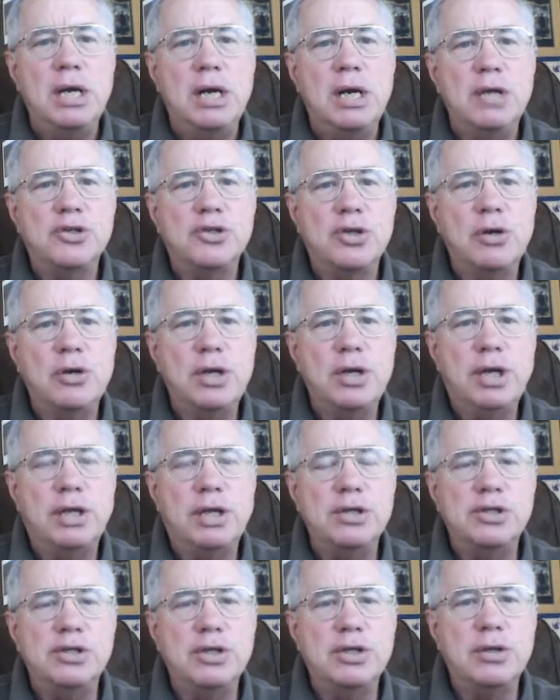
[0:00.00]
and certainly
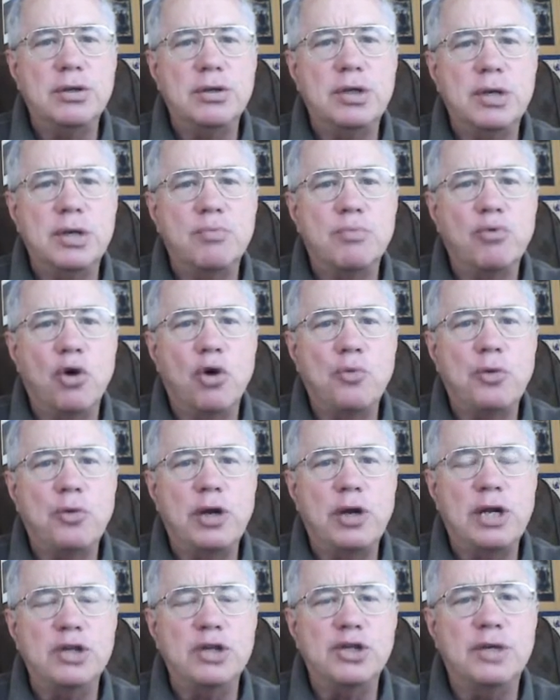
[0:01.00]
consider the
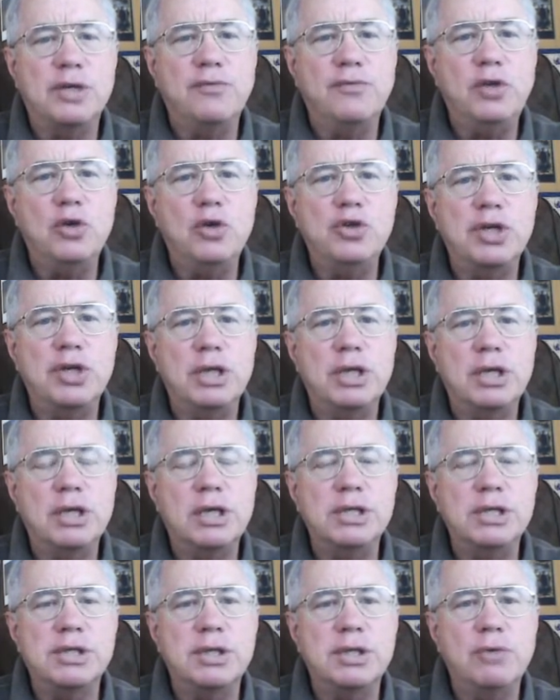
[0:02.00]
appropriateness of using
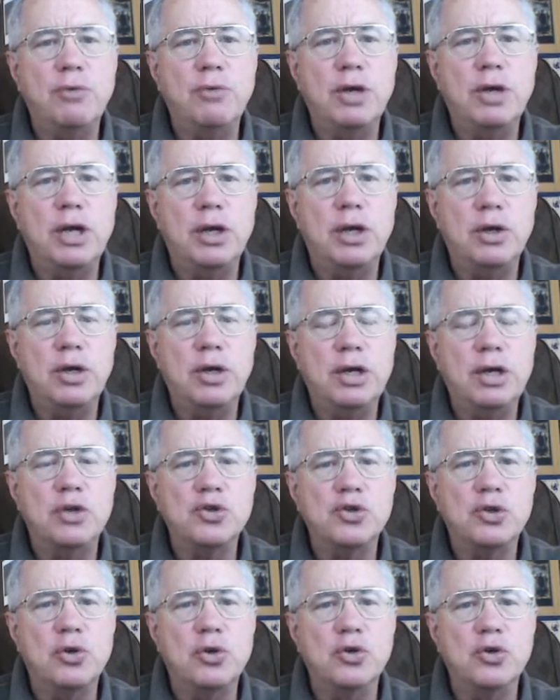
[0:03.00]
this in a
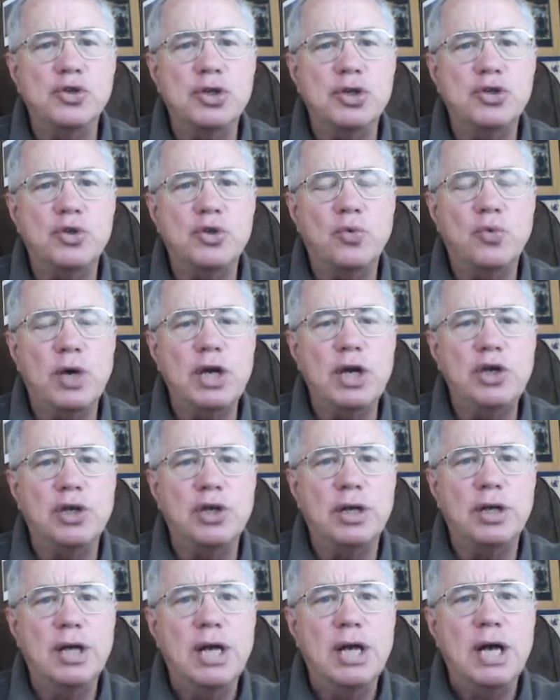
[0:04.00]
school
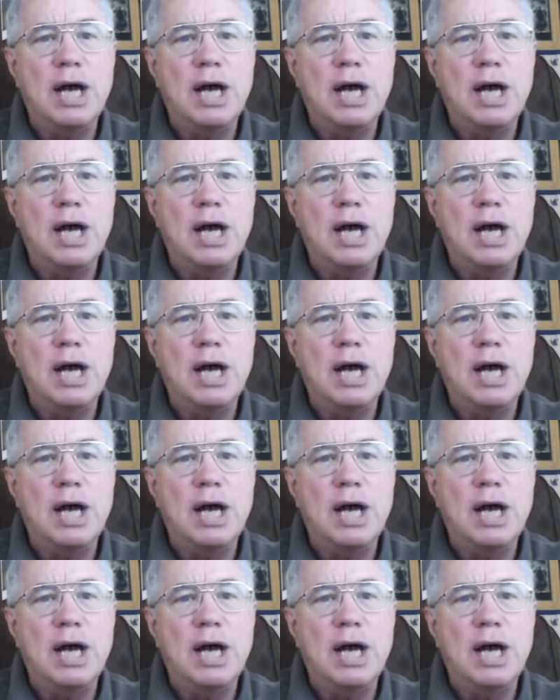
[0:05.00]
situation.